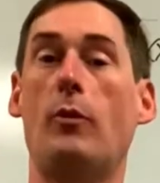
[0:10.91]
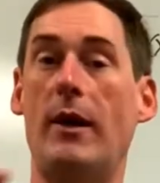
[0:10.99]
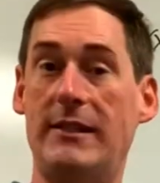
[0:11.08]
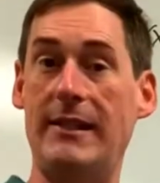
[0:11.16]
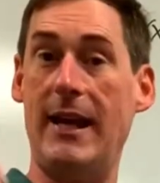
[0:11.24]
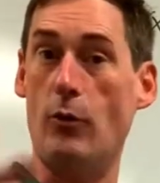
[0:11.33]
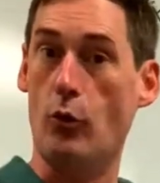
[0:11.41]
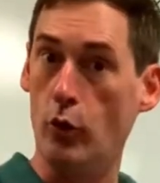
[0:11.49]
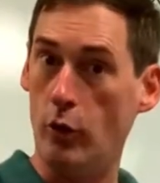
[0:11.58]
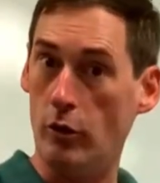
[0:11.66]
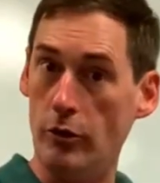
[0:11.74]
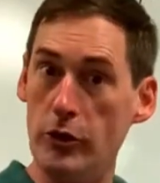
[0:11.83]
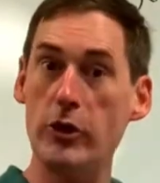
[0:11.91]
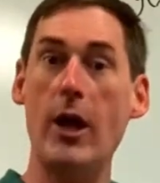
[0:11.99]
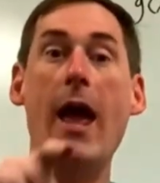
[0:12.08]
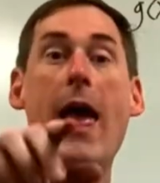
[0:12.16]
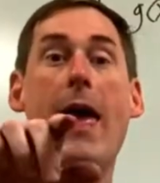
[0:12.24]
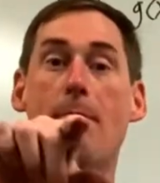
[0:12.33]
Wade's 10 rules
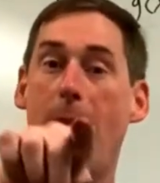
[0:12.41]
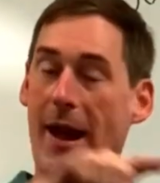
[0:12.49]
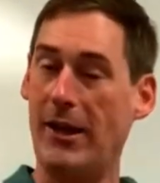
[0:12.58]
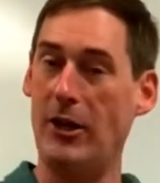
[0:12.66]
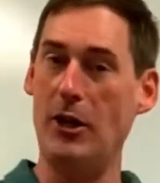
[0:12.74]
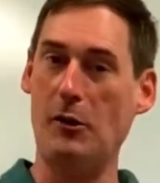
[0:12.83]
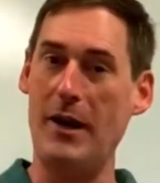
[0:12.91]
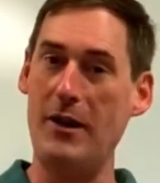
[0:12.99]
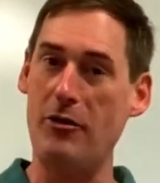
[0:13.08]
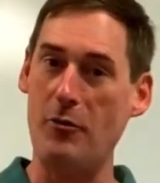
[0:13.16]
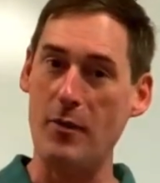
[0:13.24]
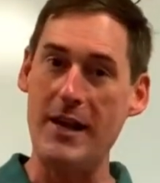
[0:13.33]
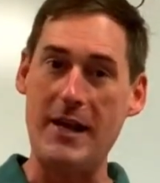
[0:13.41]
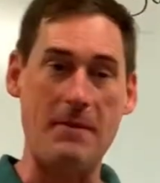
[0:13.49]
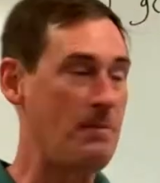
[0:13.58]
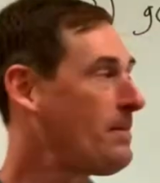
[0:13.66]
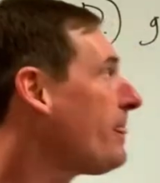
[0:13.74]
back in integrated 3.